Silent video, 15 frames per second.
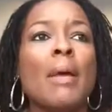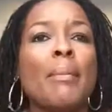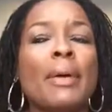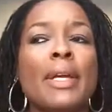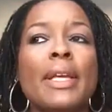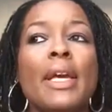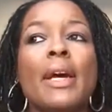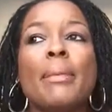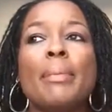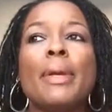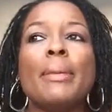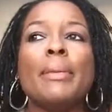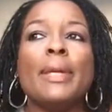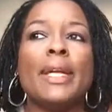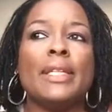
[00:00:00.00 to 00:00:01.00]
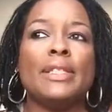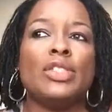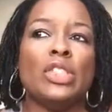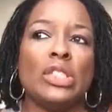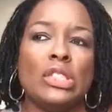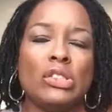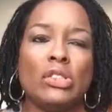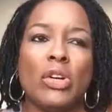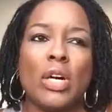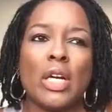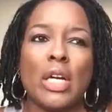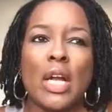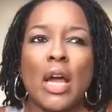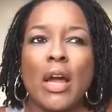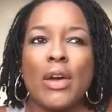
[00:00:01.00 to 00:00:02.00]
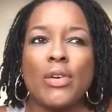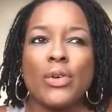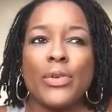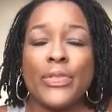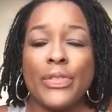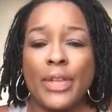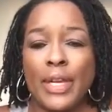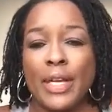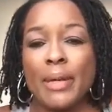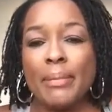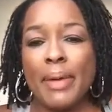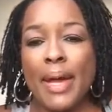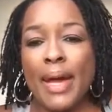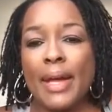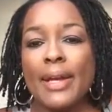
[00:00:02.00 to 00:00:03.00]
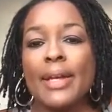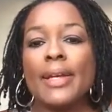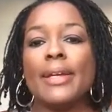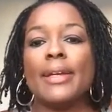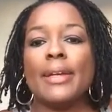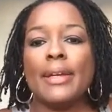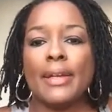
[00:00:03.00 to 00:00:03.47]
but yeah, people that's just starting out or thinking about it,